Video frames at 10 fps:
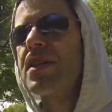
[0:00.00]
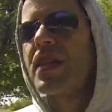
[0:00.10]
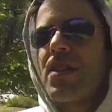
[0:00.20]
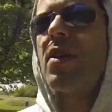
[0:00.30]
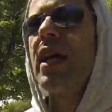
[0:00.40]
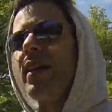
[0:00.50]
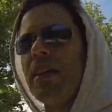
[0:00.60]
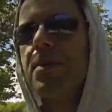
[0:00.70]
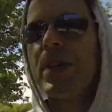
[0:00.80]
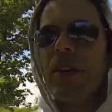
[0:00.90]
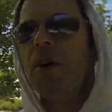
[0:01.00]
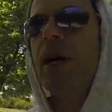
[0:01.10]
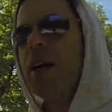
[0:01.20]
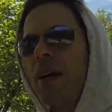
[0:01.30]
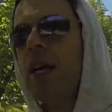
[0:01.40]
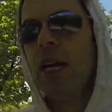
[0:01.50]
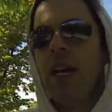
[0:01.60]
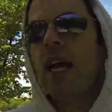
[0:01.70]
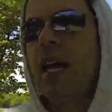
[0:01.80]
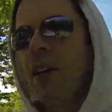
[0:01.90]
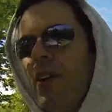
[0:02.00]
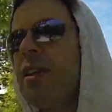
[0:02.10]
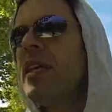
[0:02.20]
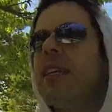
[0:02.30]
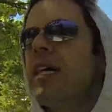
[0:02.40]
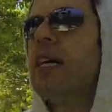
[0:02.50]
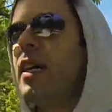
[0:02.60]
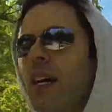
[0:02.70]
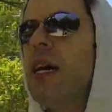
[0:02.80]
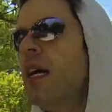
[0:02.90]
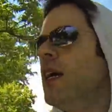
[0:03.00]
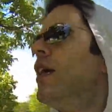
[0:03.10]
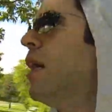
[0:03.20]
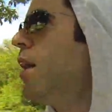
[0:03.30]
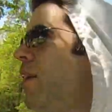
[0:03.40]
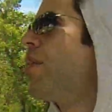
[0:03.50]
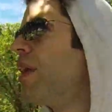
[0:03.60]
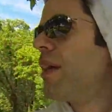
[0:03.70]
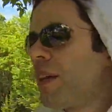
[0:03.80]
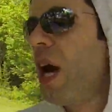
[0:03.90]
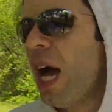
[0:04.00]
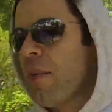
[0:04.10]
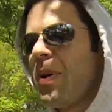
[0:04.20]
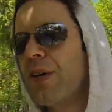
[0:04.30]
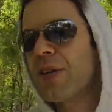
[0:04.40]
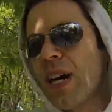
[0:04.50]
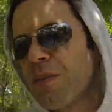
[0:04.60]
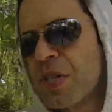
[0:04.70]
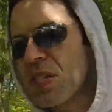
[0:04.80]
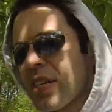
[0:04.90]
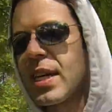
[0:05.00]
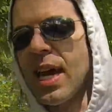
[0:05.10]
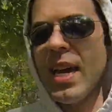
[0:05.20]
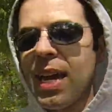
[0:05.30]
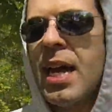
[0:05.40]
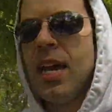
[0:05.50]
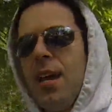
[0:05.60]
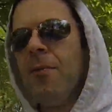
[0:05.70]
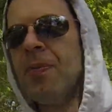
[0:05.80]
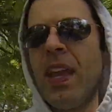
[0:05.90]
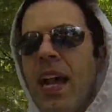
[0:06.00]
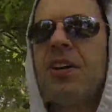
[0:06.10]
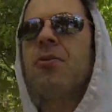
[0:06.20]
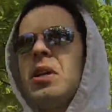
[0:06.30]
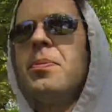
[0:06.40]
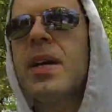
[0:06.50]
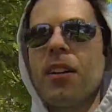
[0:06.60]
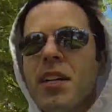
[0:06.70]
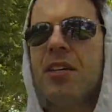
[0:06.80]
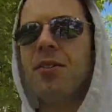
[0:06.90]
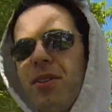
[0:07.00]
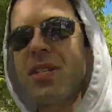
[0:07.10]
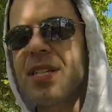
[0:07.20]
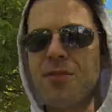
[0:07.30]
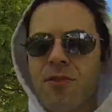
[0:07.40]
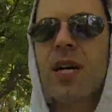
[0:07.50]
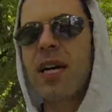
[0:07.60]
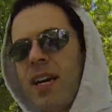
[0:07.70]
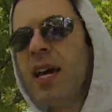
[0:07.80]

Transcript: Says, "Okay, I'll let him go." And then uh, the uh, buttercup she's like hey I don't want to marry you. This isn't right.